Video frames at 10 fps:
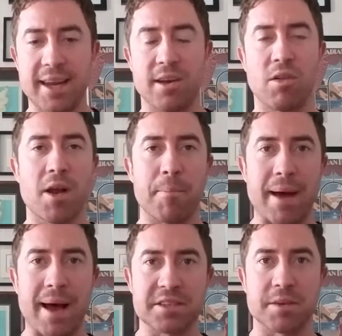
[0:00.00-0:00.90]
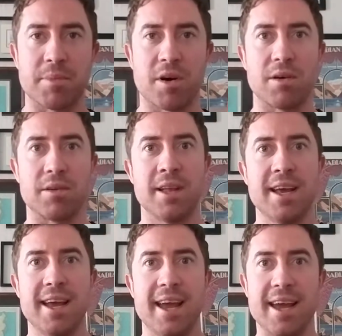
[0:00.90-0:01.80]
and a lot of basketball,
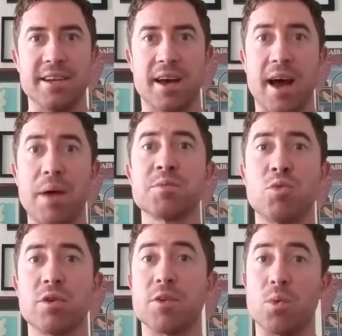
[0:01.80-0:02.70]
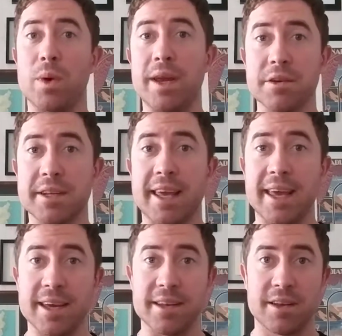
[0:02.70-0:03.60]
and I was more of a weird
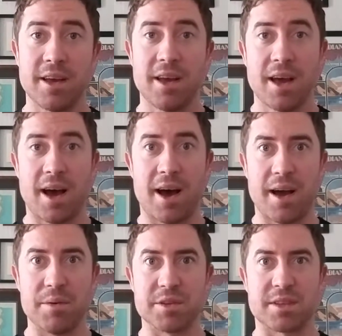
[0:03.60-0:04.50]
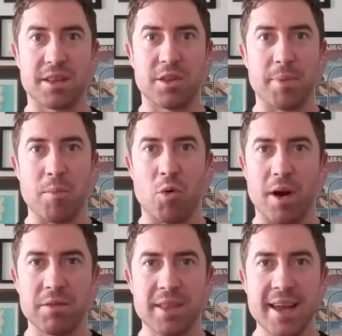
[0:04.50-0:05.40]
kid. I was a little bit more
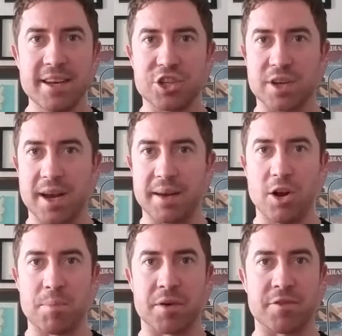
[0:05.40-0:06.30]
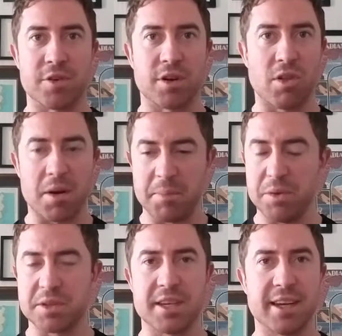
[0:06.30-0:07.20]
outlandish. I preferred a lot of
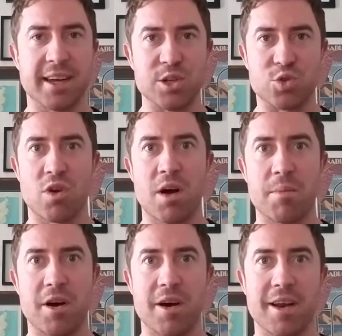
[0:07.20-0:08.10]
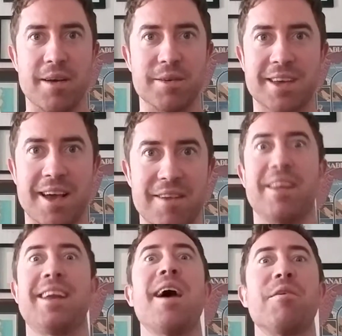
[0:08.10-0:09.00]
music and drama, and I was kind of
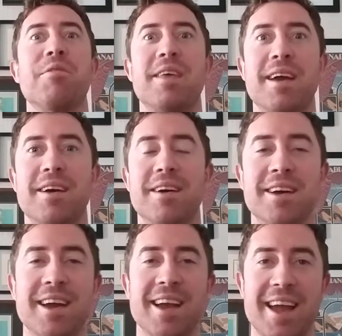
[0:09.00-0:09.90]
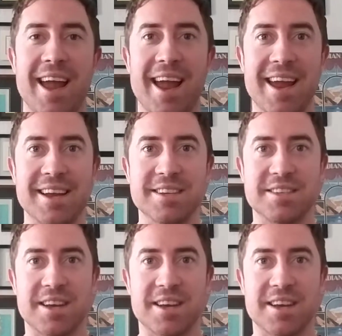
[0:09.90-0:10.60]
like out there. And